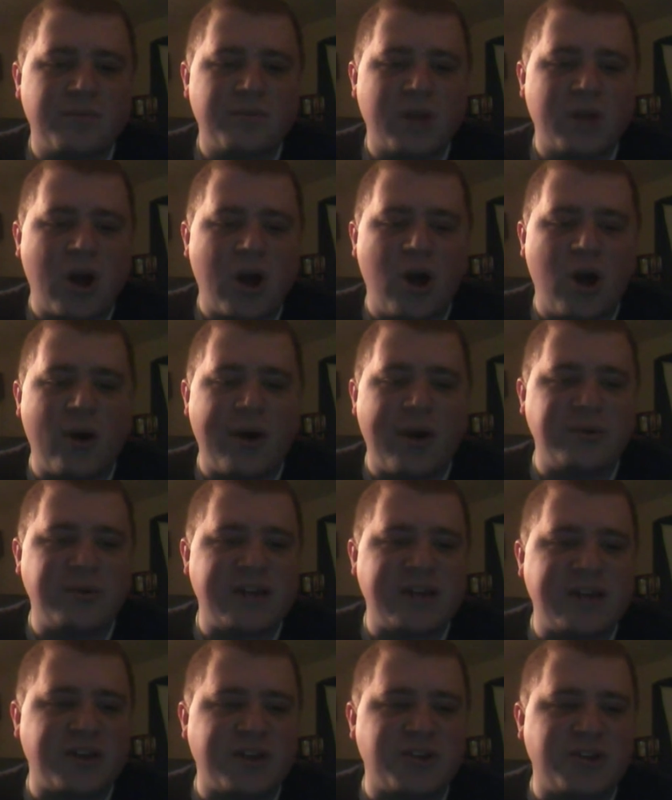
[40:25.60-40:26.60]
Oh, I
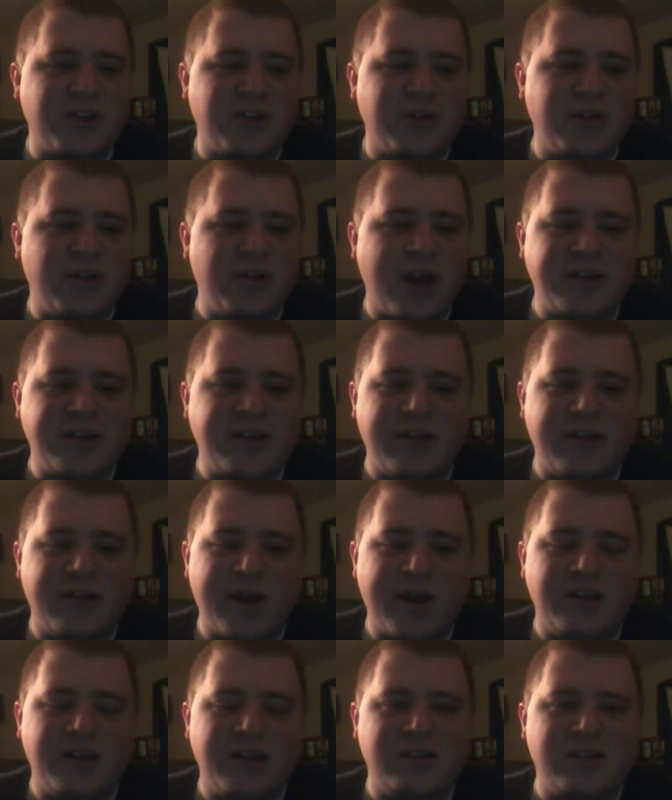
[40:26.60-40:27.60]
never
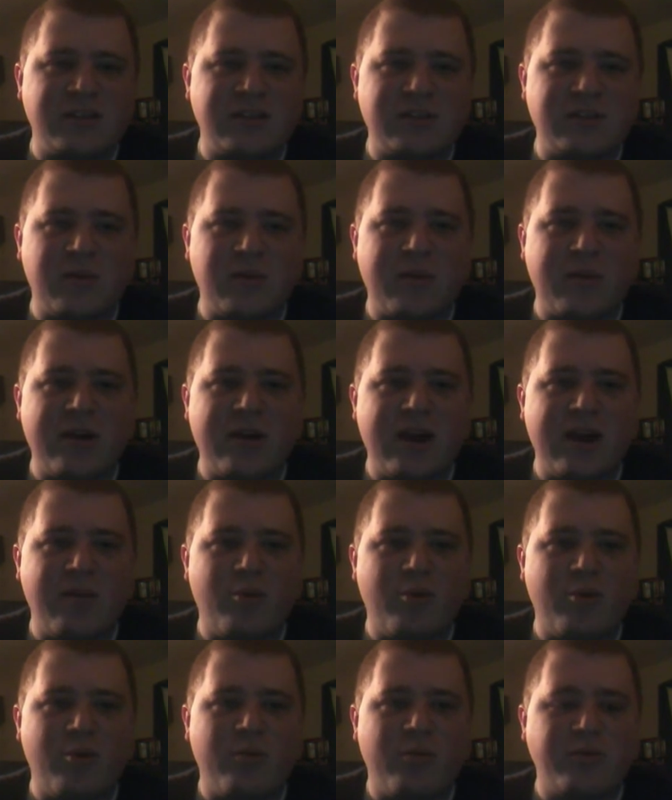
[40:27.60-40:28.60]
mind. I saw something about
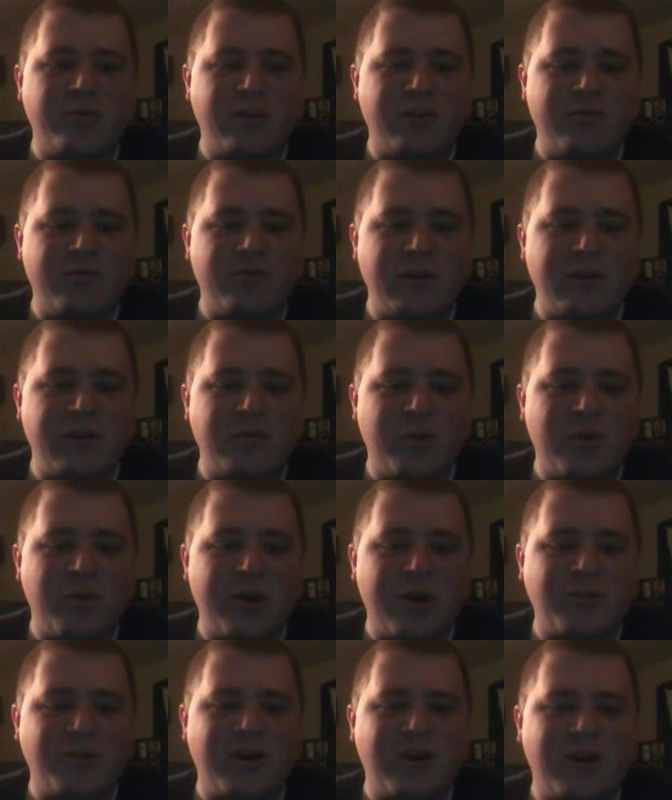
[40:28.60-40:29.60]
Amber Rose on Facebook. I
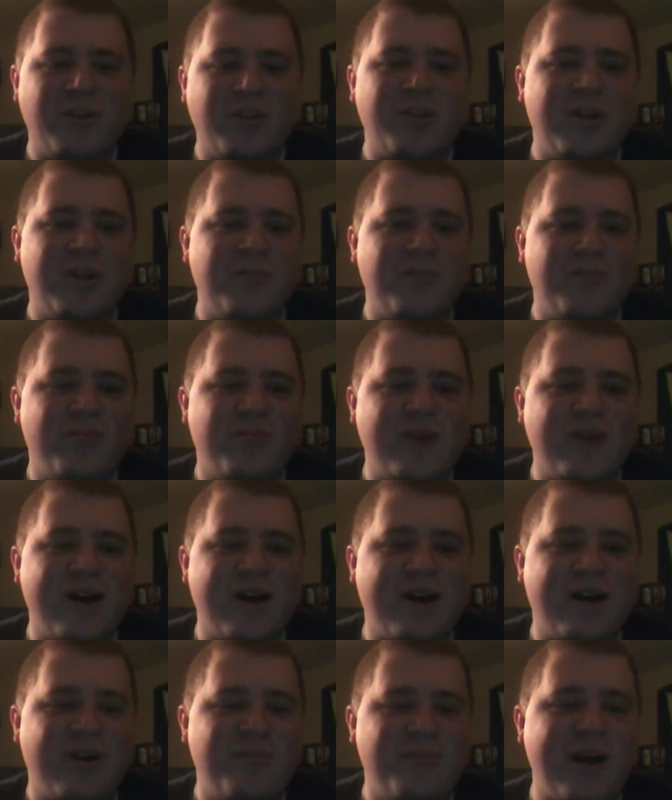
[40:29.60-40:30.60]
was trying to look at back
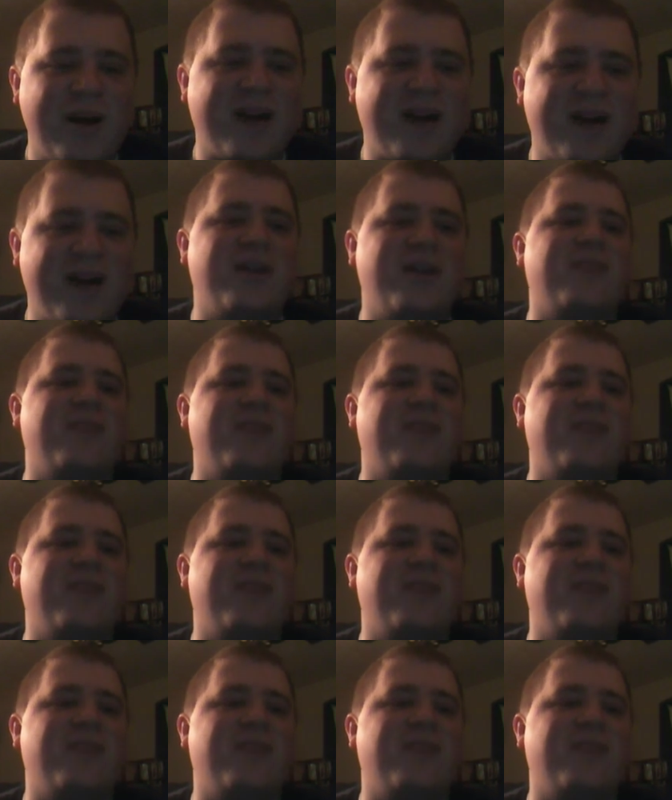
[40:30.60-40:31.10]
on it on